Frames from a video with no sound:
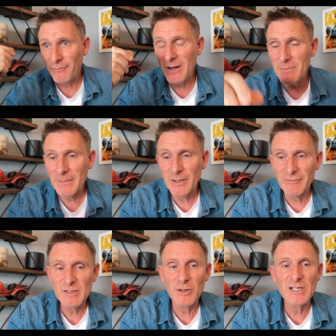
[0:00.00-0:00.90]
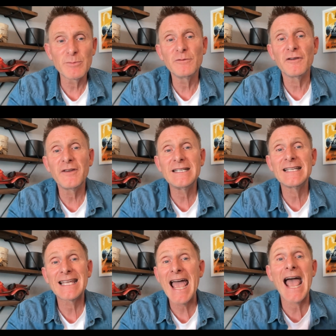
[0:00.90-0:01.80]
three people are responsible for feeding
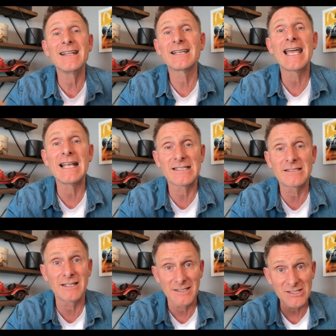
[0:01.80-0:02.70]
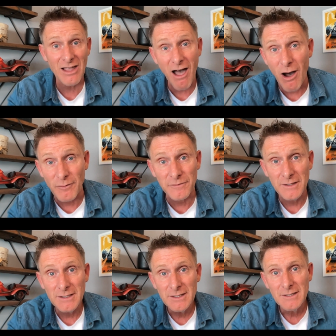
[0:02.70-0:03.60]
the cat, the cat's going to starve
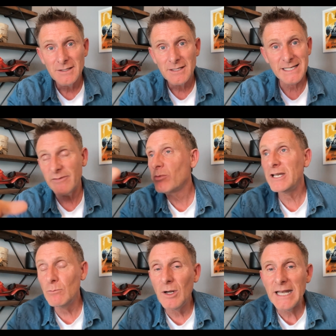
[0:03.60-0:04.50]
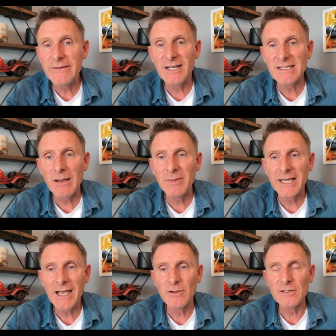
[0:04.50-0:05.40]
because everybody will leave it to
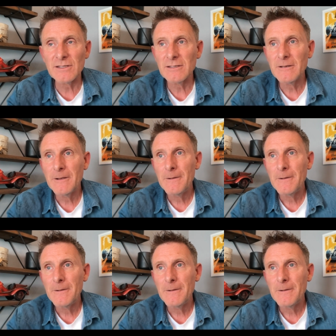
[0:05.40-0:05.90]
somebody else.